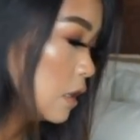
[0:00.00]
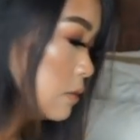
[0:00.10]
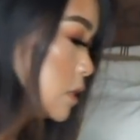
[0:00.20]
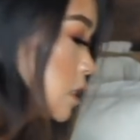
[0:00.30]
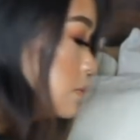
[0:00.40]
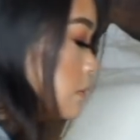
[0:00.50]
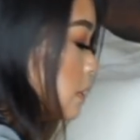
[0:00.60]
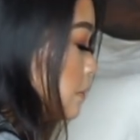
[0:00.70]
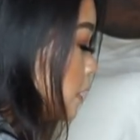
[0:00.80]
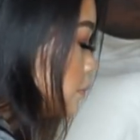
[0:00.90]
I'm just gonna put
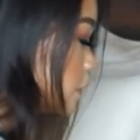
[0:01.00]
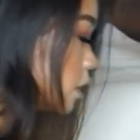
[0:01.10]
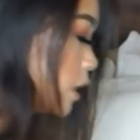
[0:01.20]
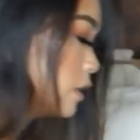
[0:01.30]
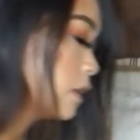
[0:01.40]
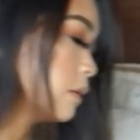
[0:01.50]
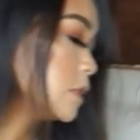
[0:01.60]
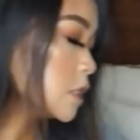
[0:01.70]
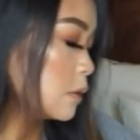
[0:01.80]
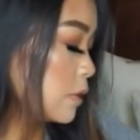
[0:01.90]
my mini pochette in here. I'm
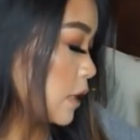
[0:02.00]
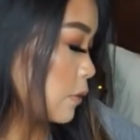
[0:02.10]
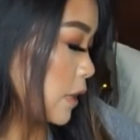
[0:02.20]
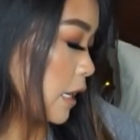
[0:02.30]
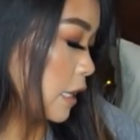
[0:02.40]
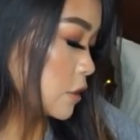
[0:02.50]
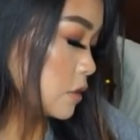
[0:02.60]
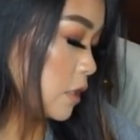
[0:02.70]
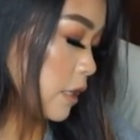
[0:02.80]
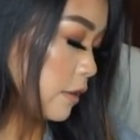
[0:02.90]
just gonna put like what I
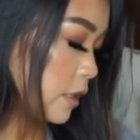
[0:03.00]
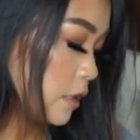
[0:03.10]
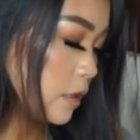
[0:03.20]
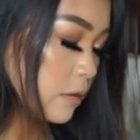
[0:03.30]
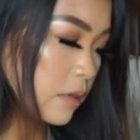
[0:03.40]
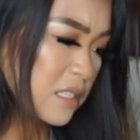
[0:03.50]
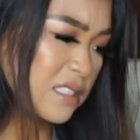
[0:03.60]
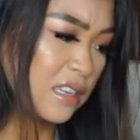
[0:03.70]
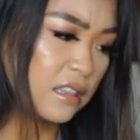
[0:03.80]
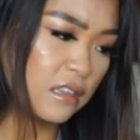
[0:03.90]
actually carry in here because
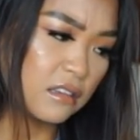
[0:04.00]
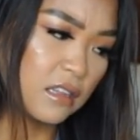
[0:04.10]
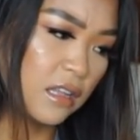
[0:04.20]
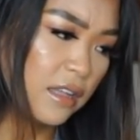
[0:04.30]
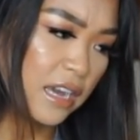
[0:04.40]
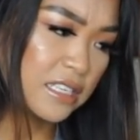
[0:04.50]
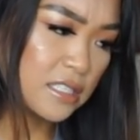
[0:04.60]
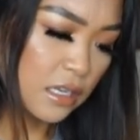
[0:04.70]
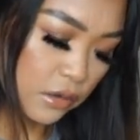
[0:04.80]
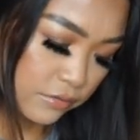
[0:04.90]
I think I
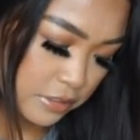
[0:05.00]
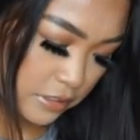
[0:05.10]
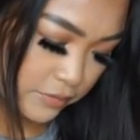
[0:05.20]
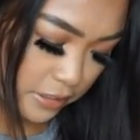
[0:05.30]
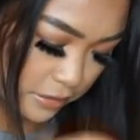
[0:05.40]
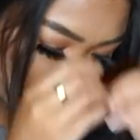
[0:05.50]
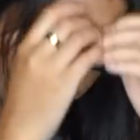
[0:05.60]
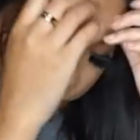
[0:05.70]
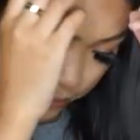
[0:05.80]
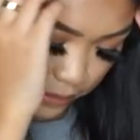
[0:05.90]
just like overstuffed it. I don't
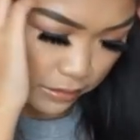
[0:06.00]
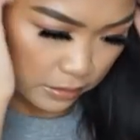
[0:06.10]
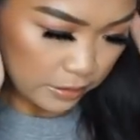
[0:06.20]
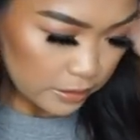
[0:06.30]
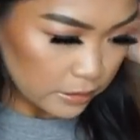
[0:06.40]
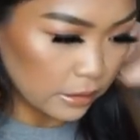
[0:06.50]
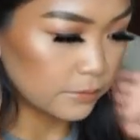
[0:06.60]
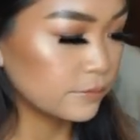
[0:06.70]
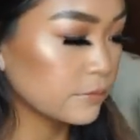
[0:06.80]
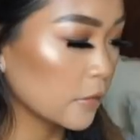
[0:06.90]
know why the hell I did that.